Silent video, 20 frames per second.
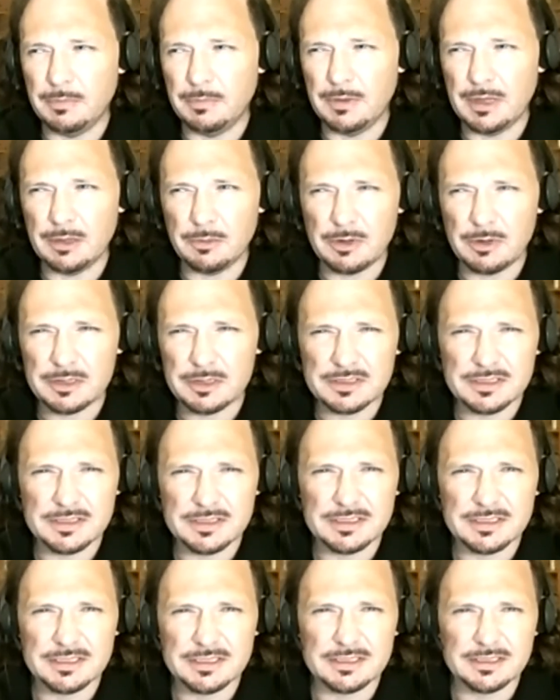They'll
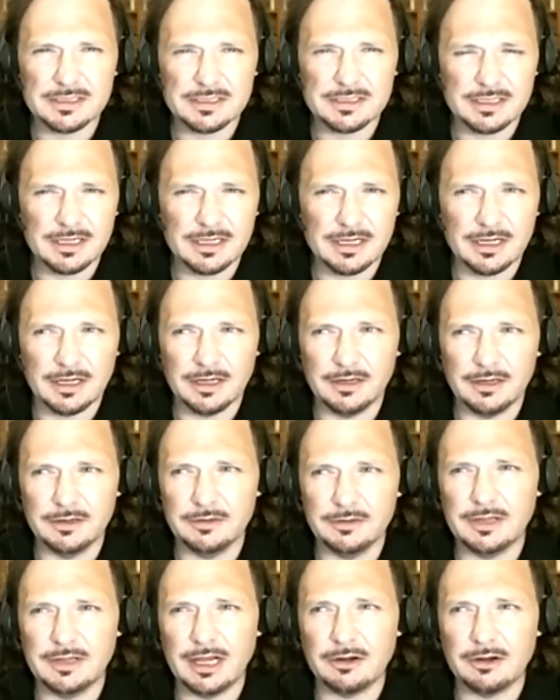
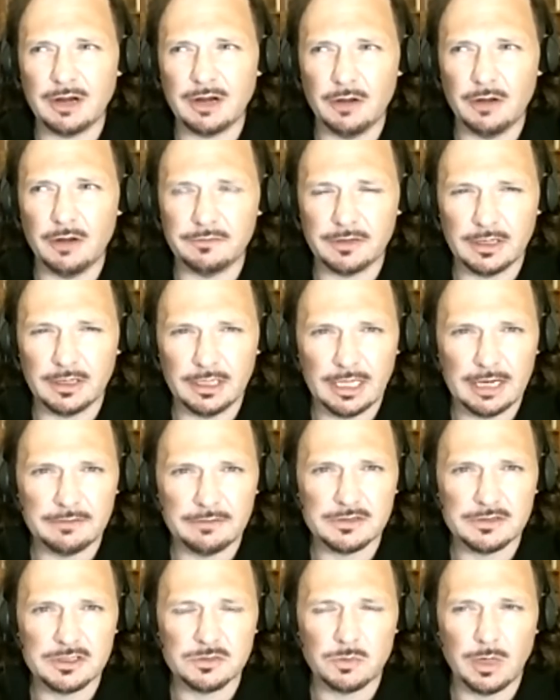go for the
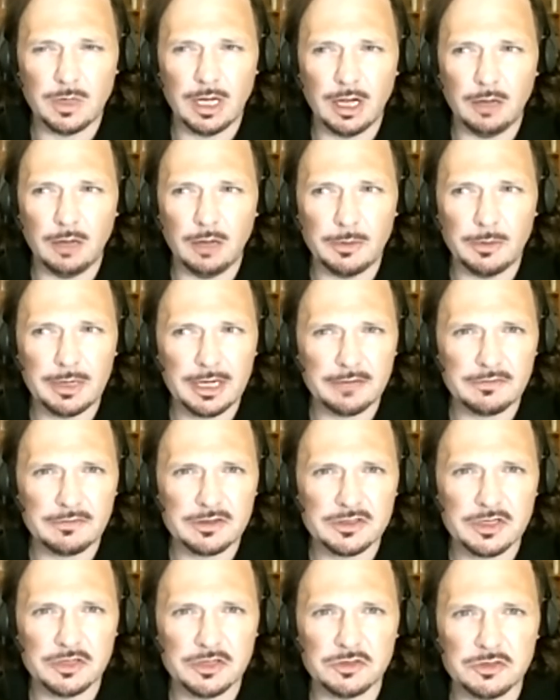left as well, but they might go for
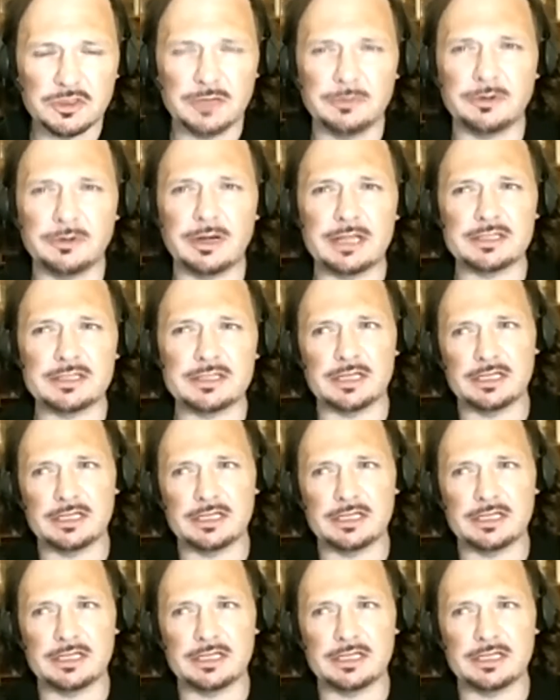the Social Democrats.